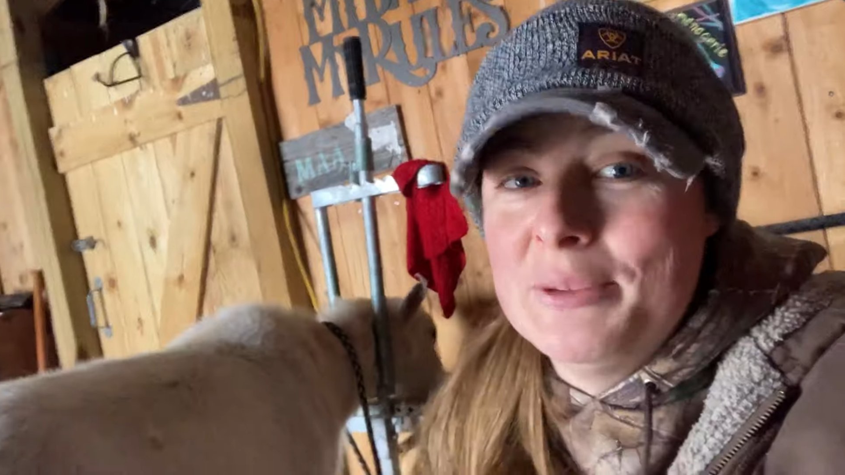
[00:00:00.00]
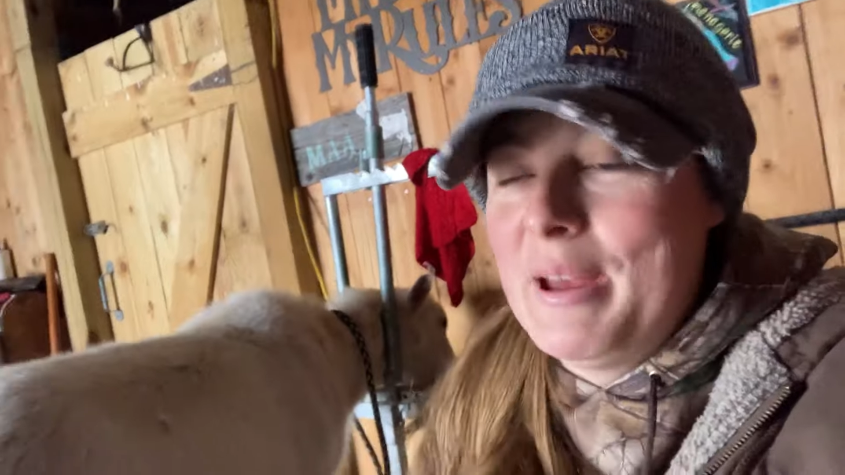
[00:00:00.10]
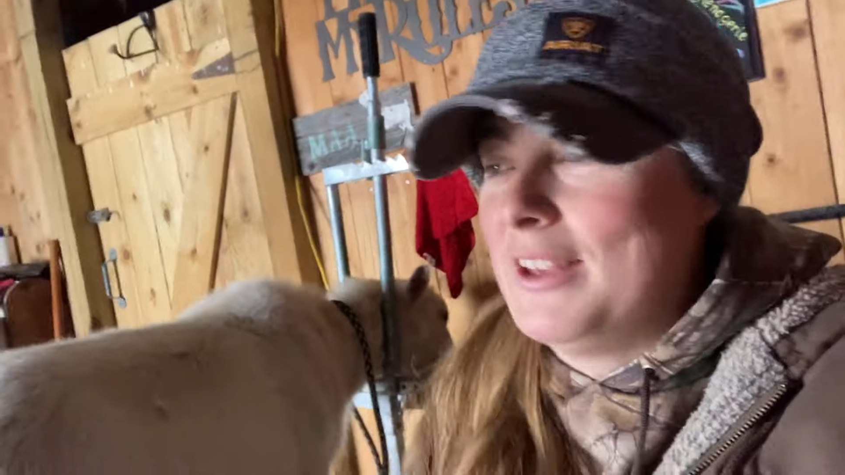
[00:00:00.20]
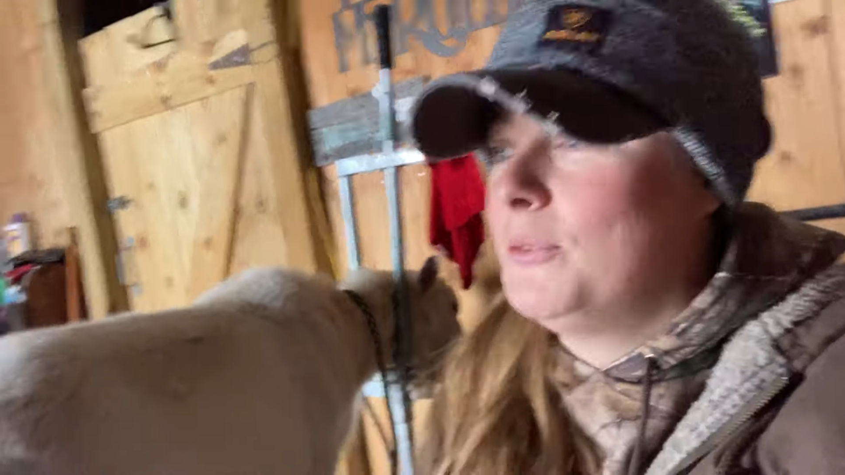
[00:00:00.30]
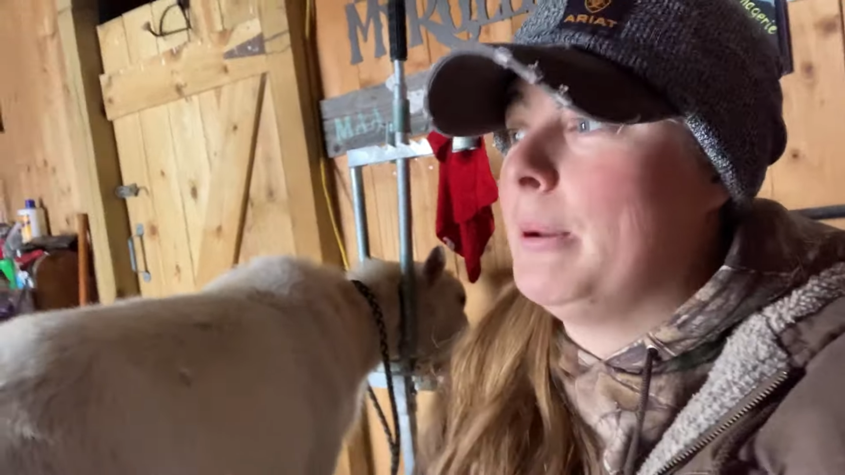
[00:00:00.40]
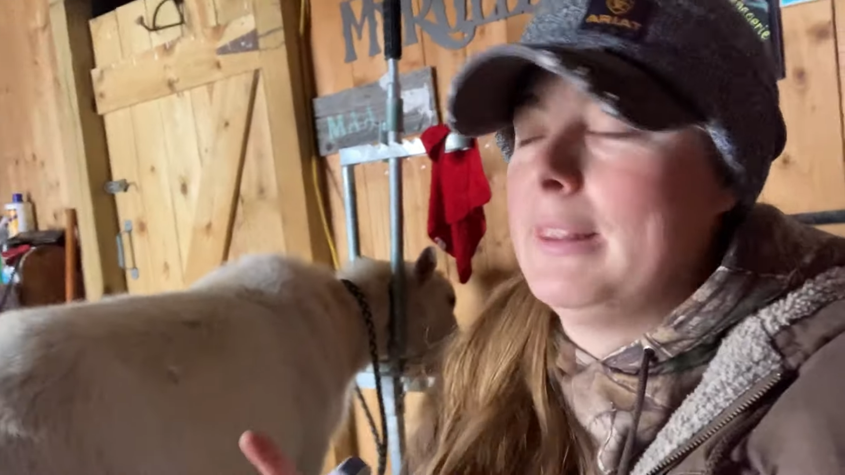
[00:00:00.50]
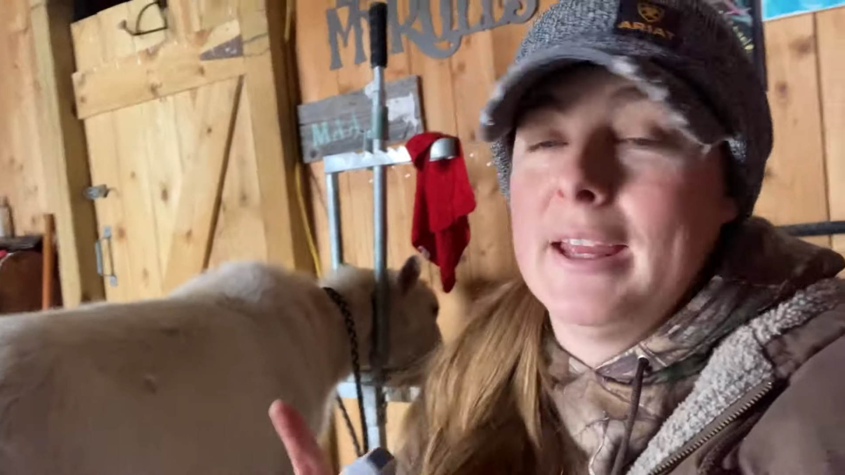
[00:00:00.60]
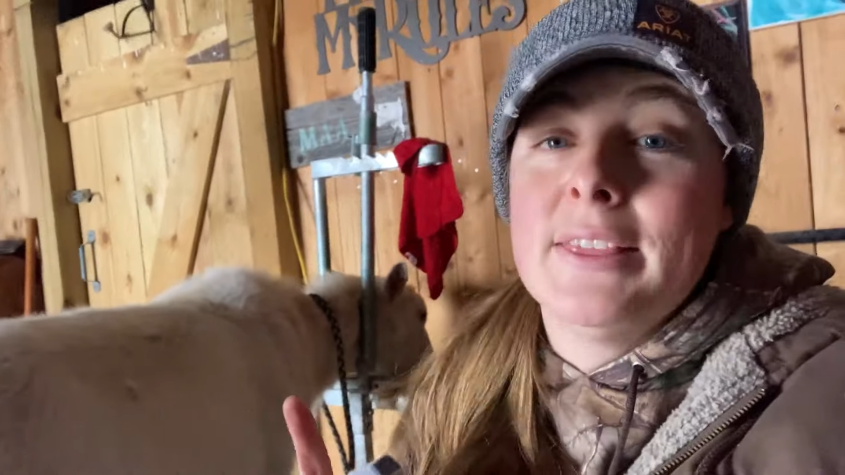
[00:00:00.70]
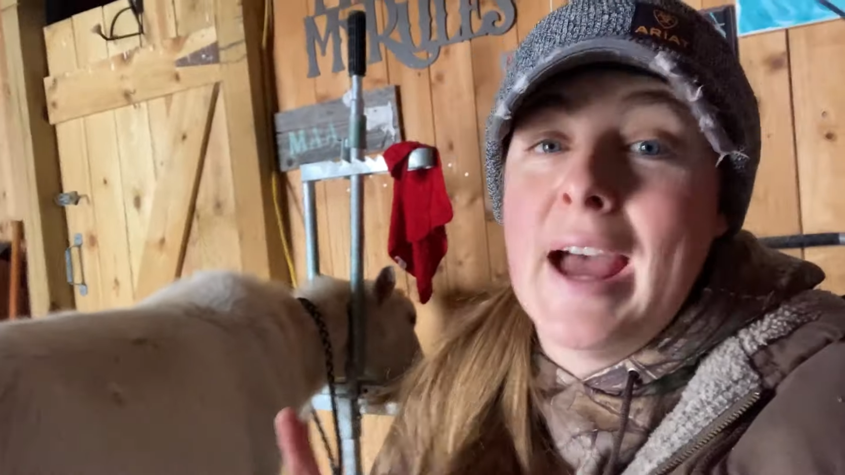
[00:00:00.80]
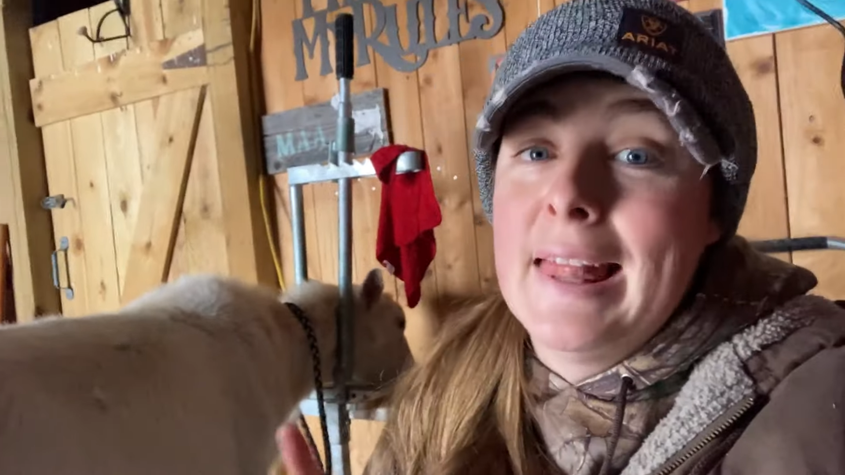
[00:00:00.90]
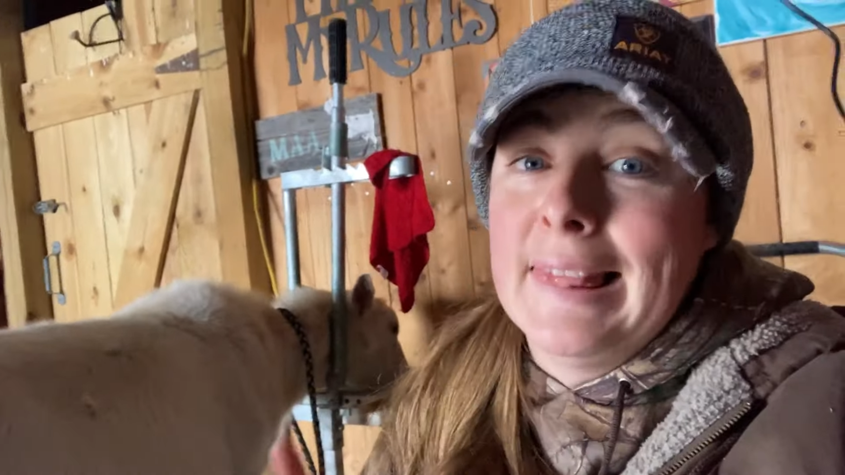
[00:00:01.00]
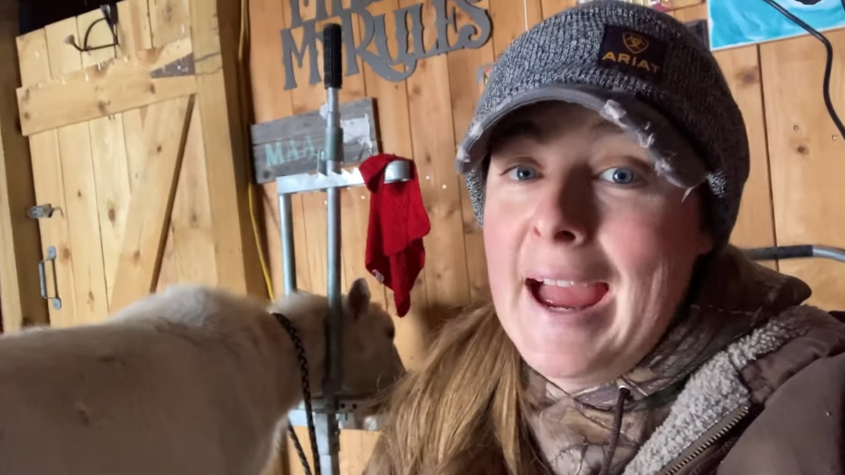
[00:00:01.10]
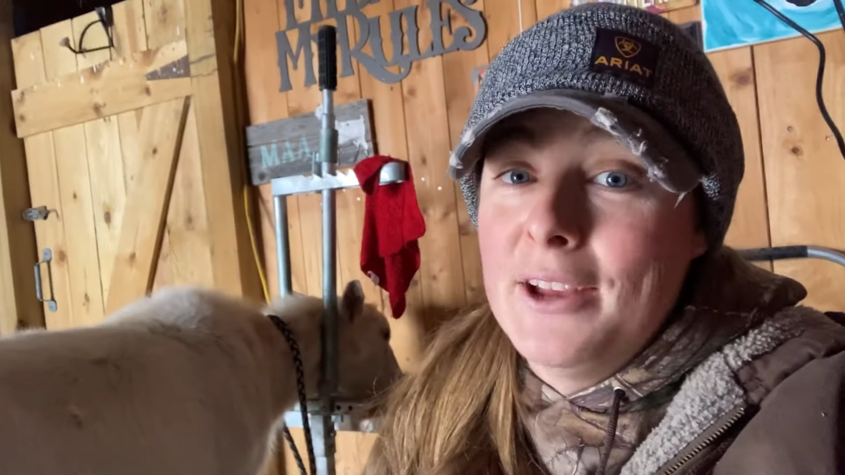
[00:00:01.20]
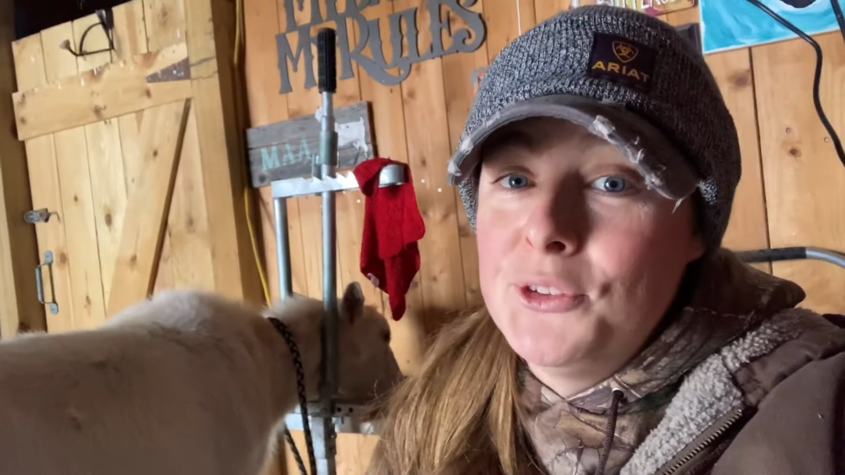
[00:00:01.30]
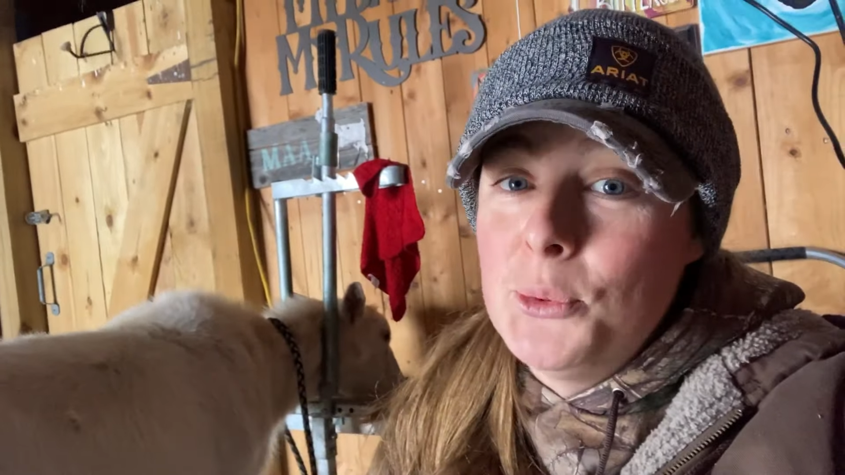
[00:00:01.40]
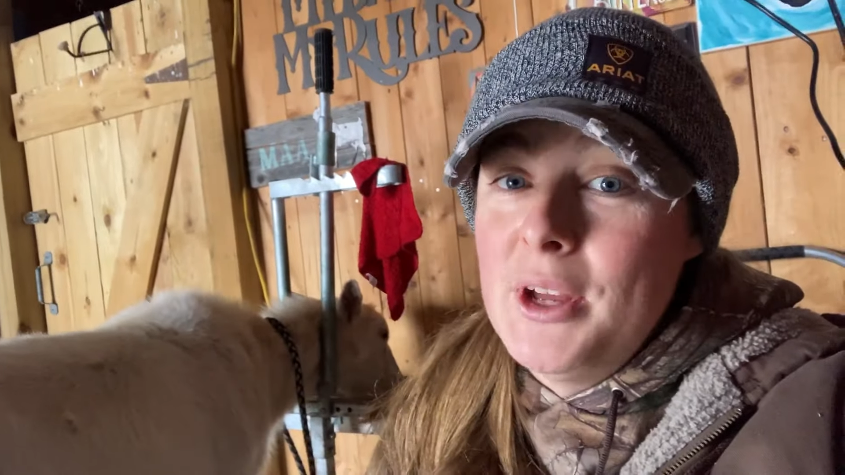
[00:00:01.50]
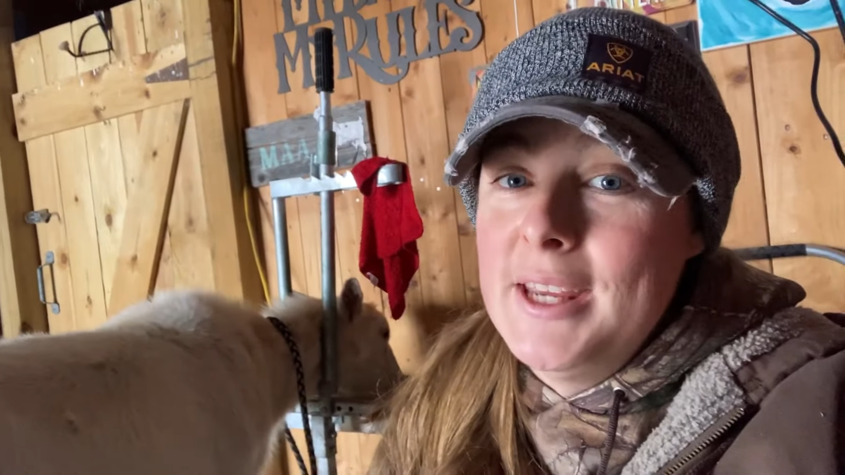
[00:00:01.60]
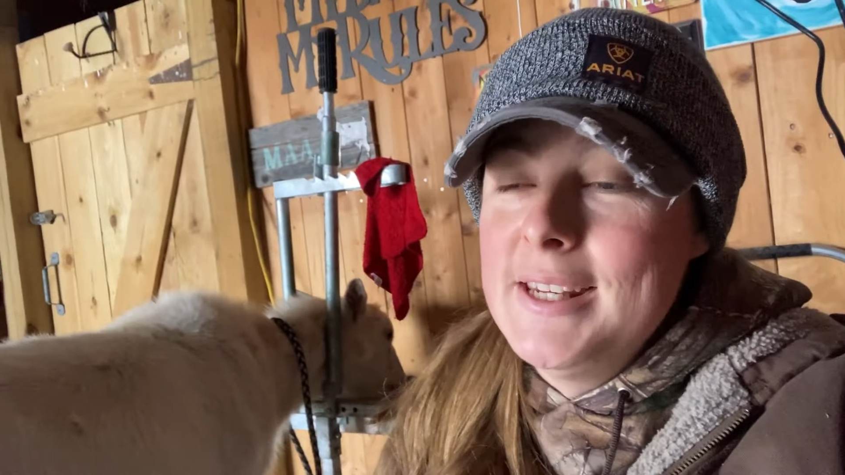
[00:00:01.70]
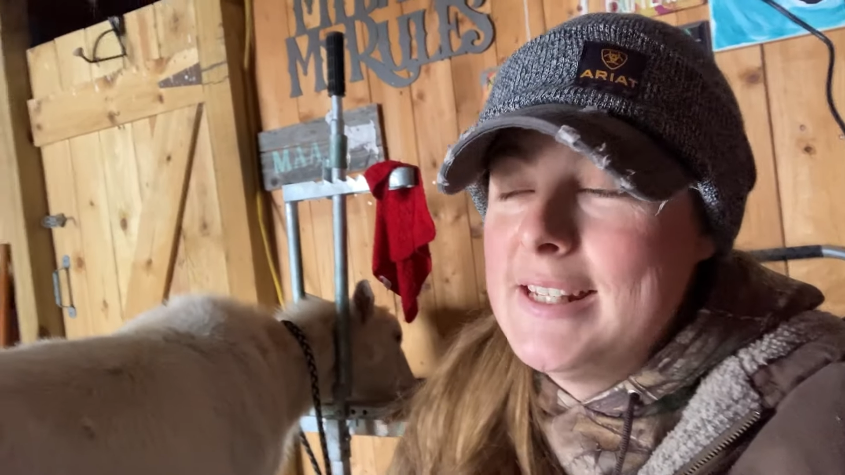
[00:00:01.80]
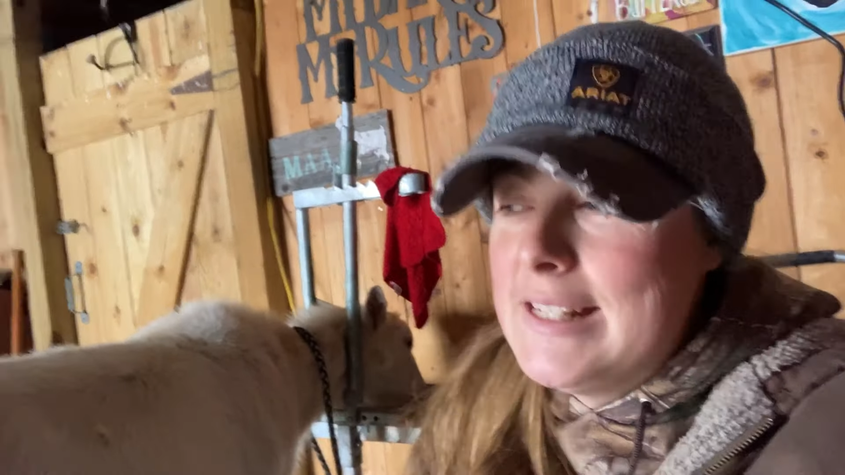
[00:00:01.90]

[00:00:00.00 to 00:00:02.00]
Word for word: the best, but like that last one,